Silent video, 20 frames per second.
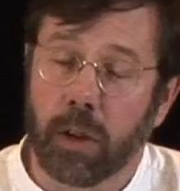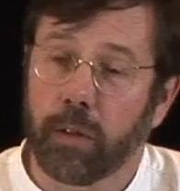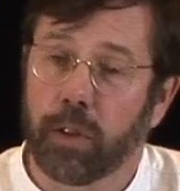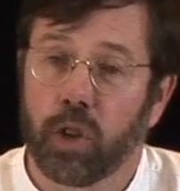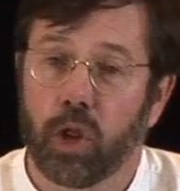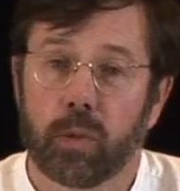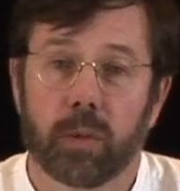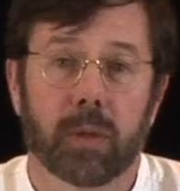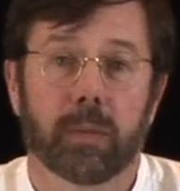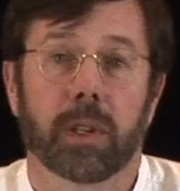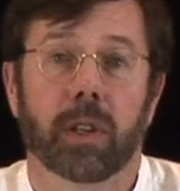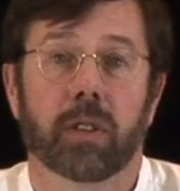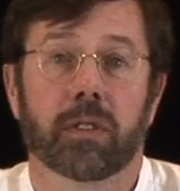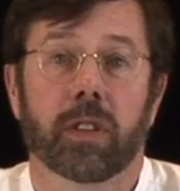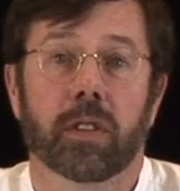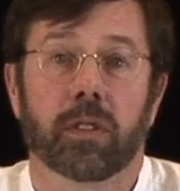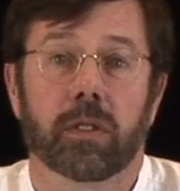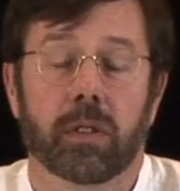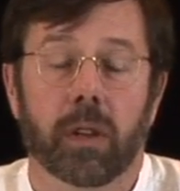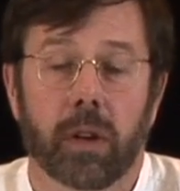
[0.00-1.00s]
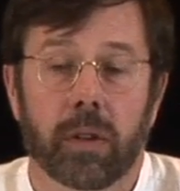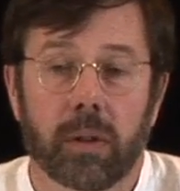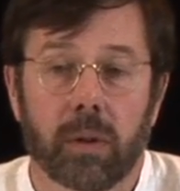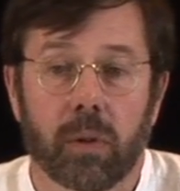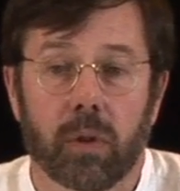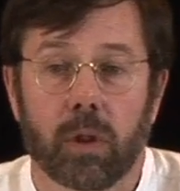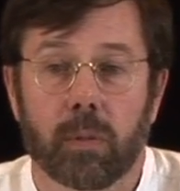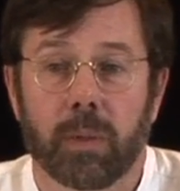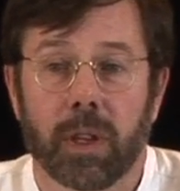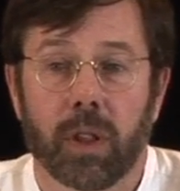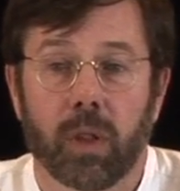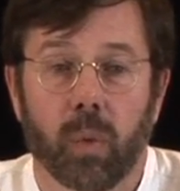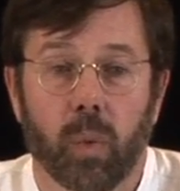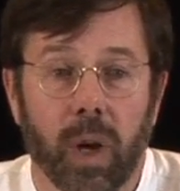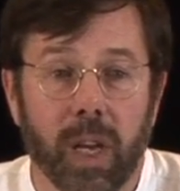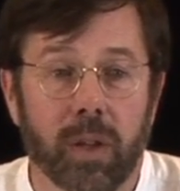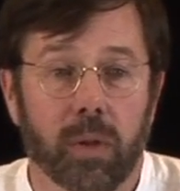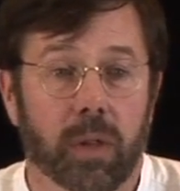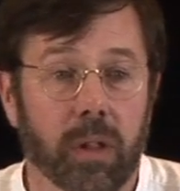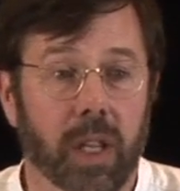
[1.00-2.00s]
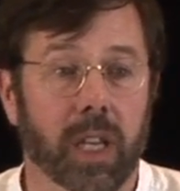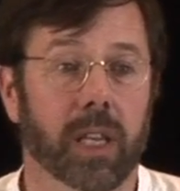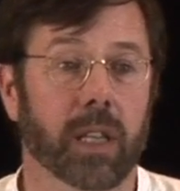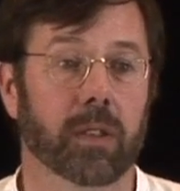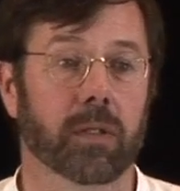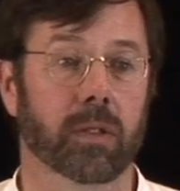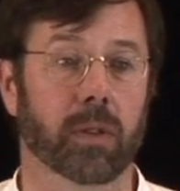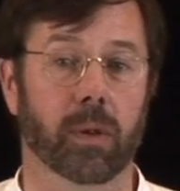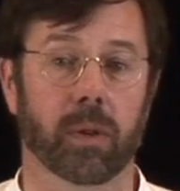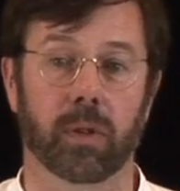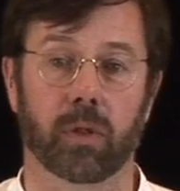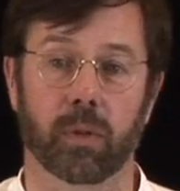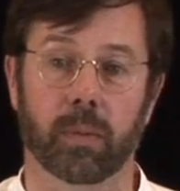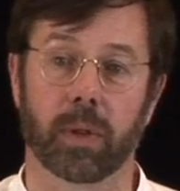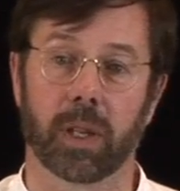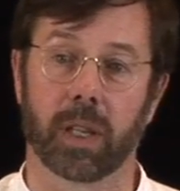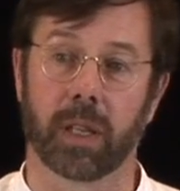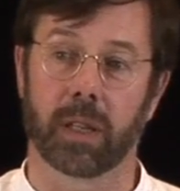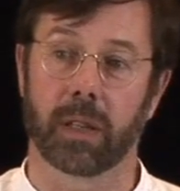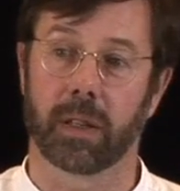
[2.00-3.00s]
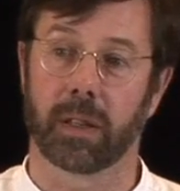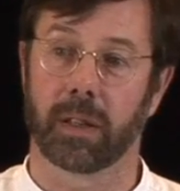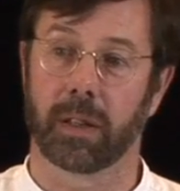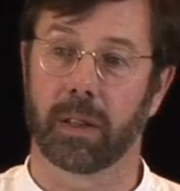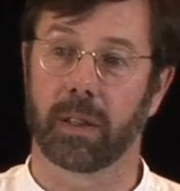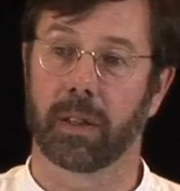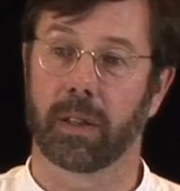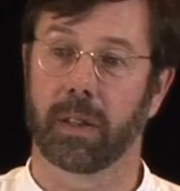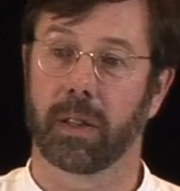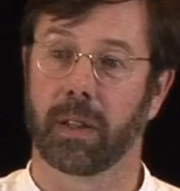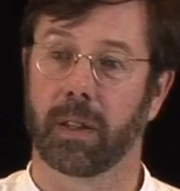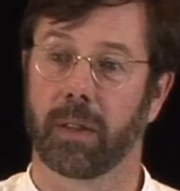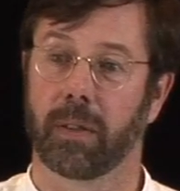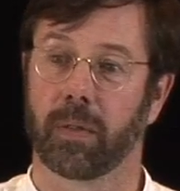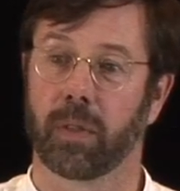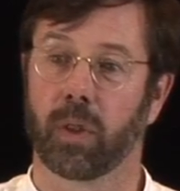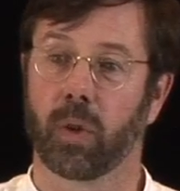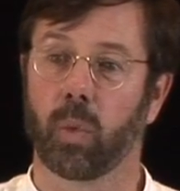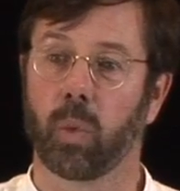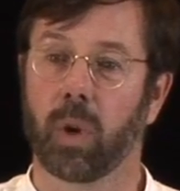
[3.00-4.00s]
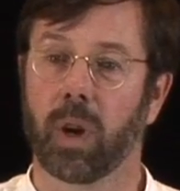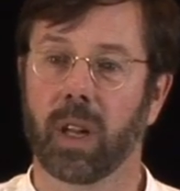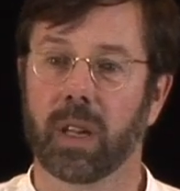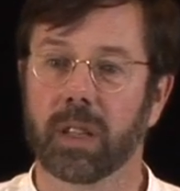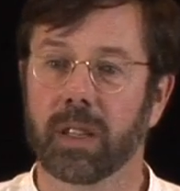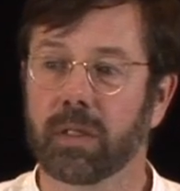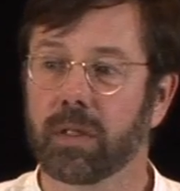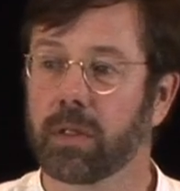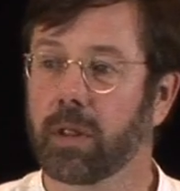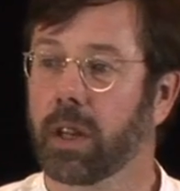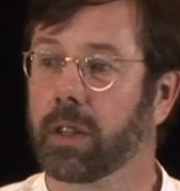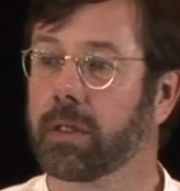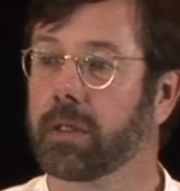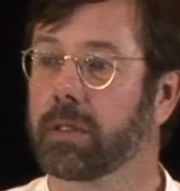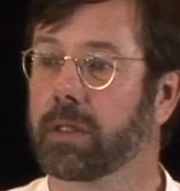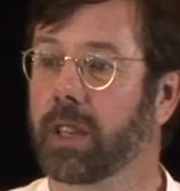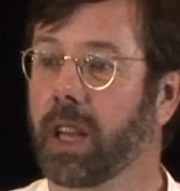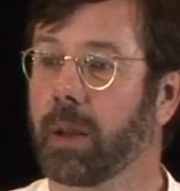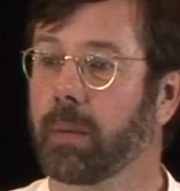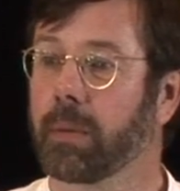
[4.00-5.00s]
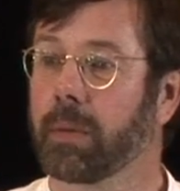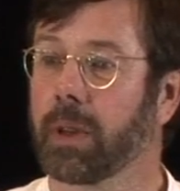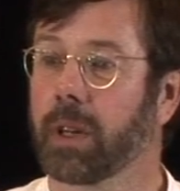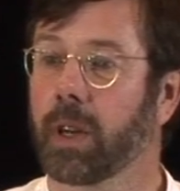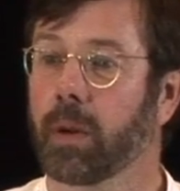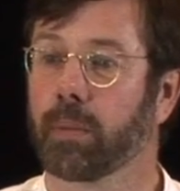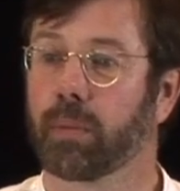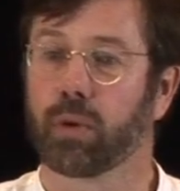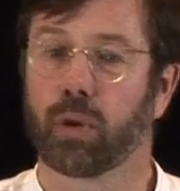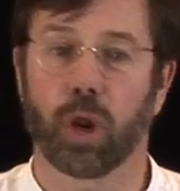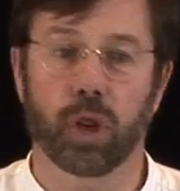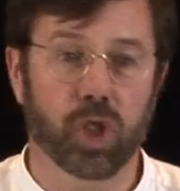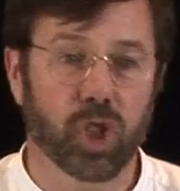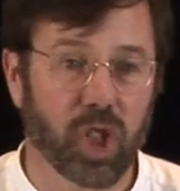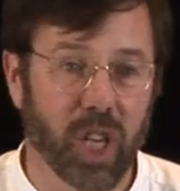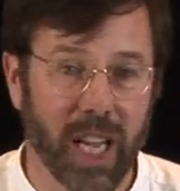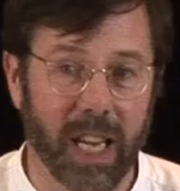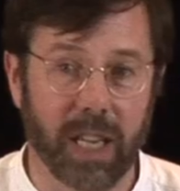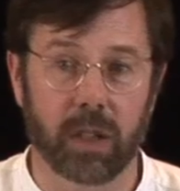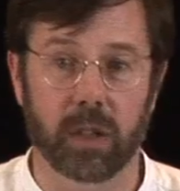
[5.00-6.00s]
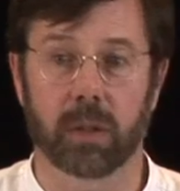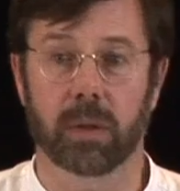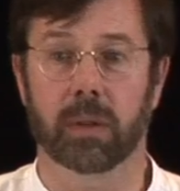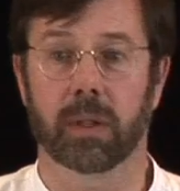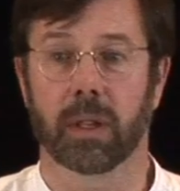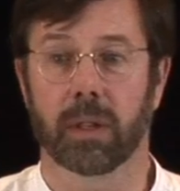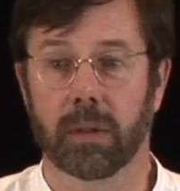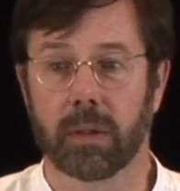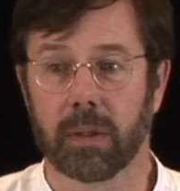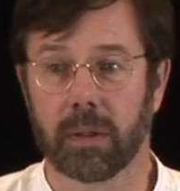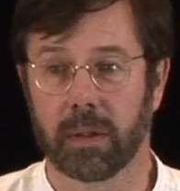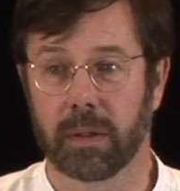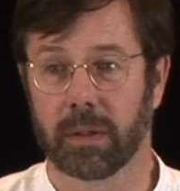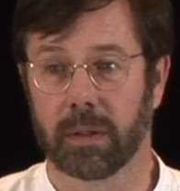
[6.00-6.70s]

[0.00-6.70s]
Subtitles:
of humor, because it's not going to be the way you think it's going to be. The world is not some project, you know?